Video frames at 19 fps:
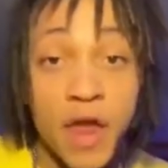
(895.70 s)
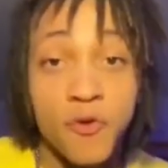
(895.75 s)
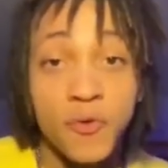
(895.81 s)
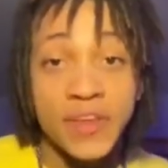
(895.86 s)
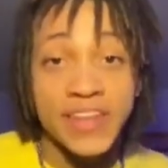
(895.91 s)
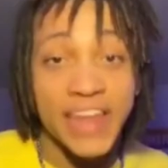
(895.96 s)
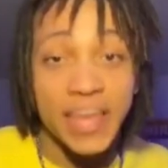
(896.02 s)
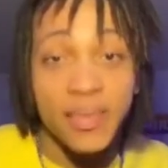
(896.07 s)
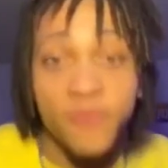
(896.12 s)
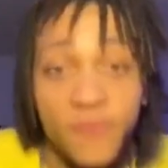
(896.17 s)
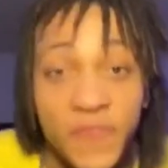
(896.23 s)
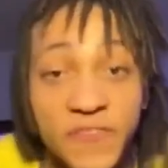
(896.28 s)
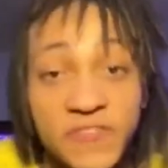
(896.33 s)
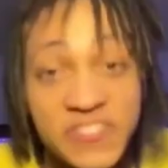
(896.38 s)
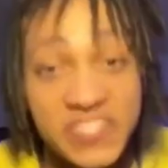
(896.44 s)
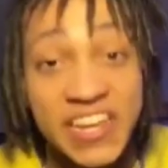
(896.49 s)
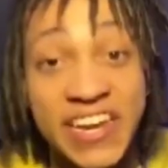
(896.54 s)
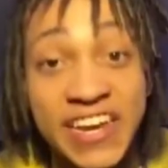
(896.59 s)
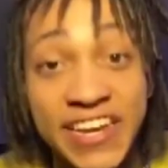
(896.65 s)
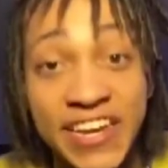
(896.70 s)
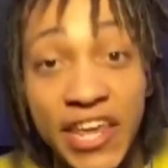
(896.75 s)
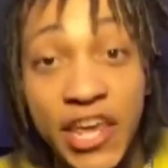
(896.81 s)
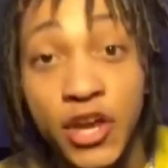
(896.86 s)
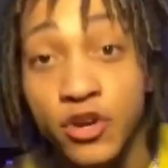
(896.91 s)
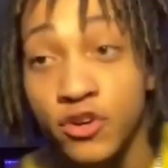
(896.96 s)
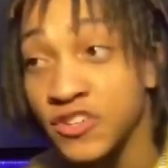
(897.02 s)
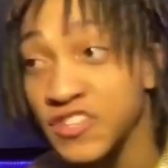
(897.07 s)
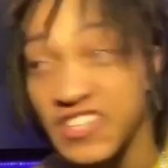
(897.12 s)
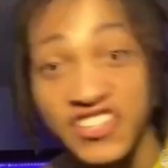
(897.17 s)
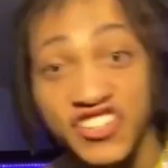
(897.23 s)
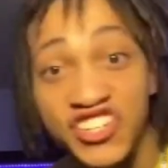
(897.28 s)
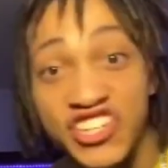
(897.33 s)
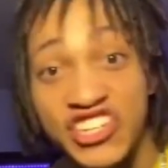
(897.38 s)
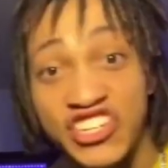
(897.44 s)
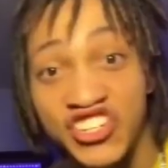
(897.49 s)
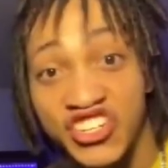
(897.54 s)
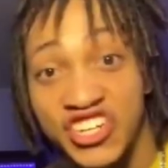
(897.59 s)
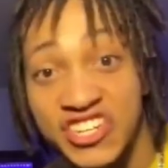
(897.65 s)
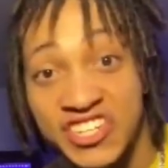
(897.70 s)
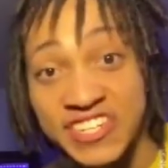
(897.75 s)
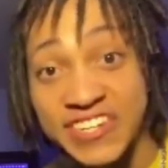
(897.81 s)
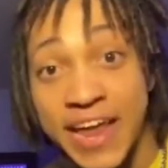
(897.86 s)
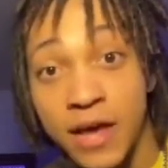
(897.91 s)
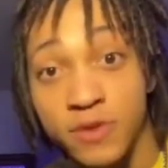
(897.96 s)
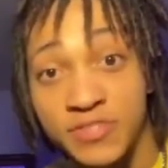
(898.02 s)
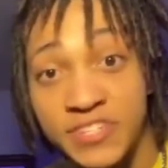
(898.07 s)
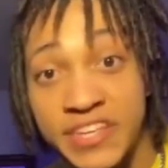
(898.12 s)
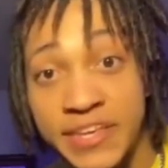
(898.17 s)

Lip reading: married like 15 years and she's just now